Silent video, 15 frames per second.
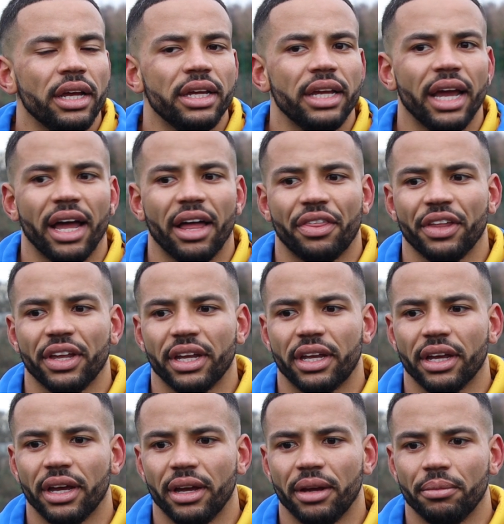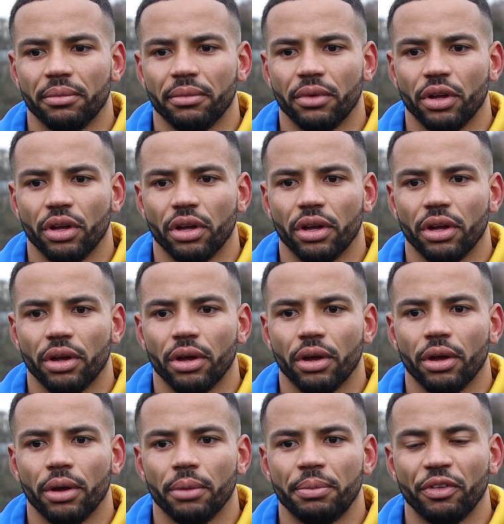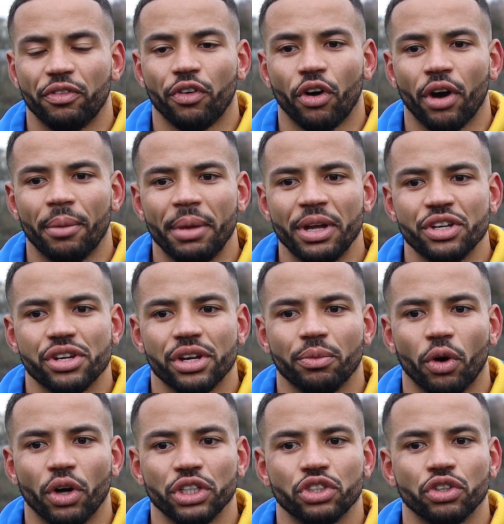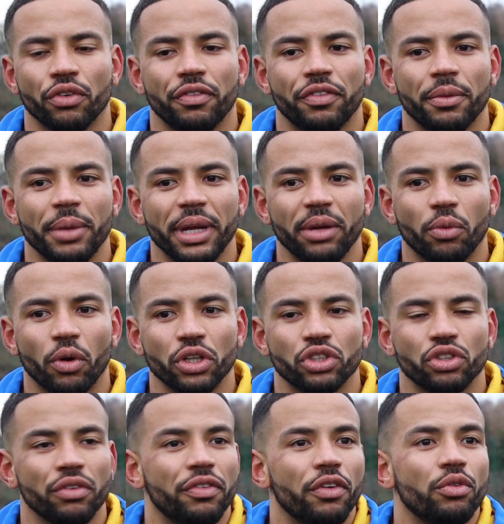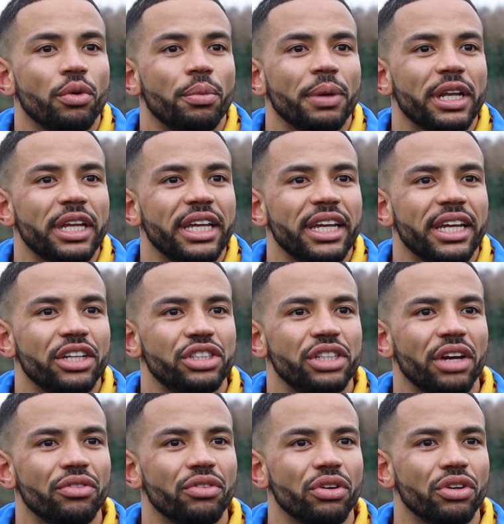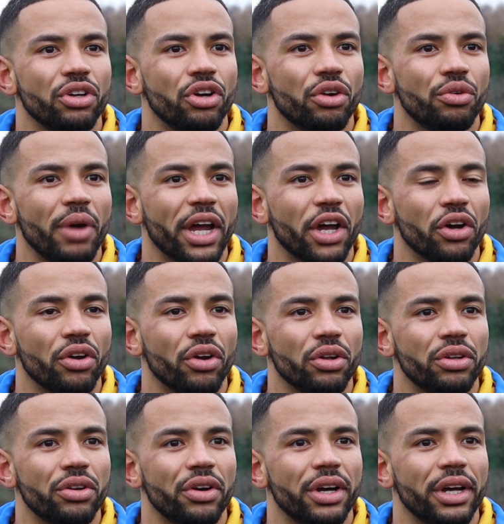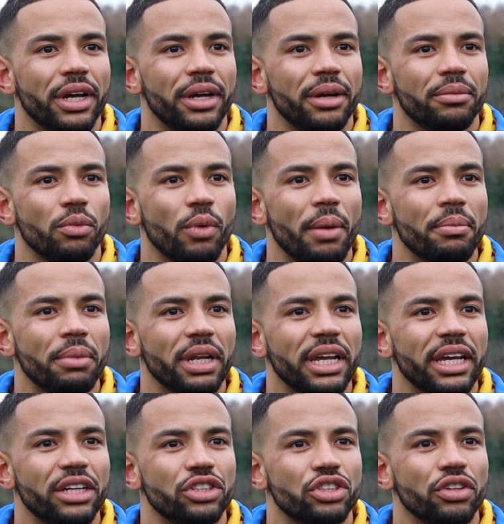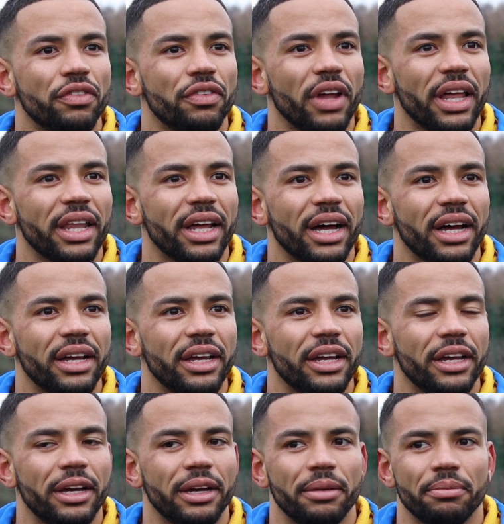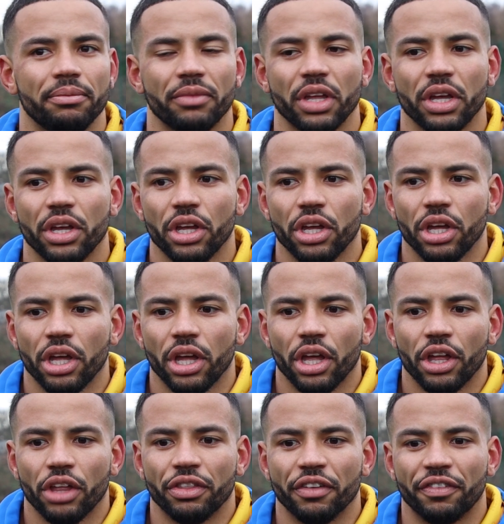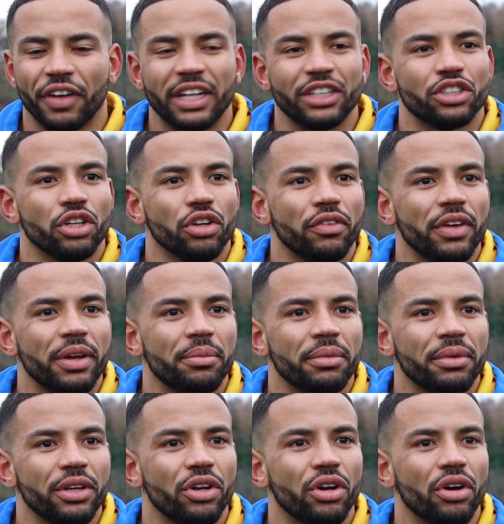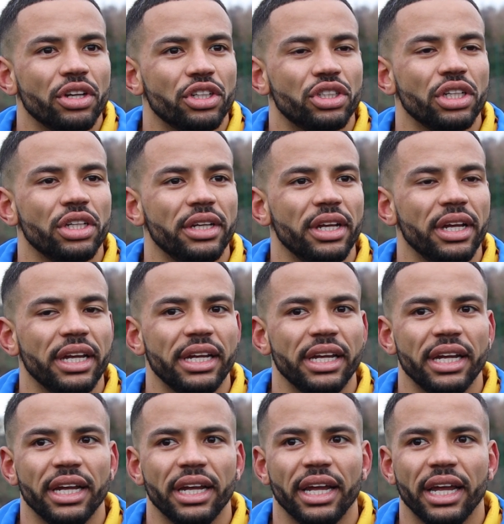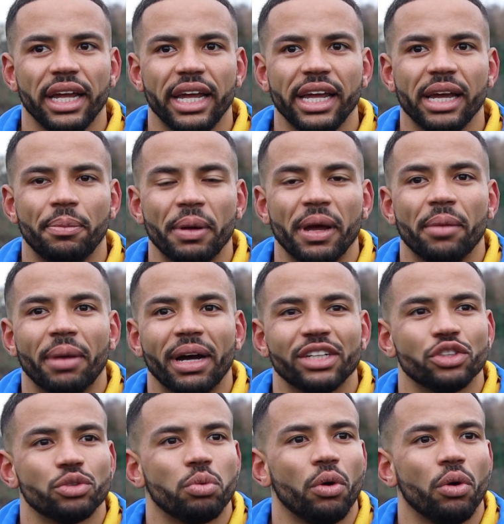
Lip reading: Yeah, I think before I mentioned what he's done for me, what he's done for rugby league in general, record holder at Wembley and stuff like that. The fans love him. He epitomises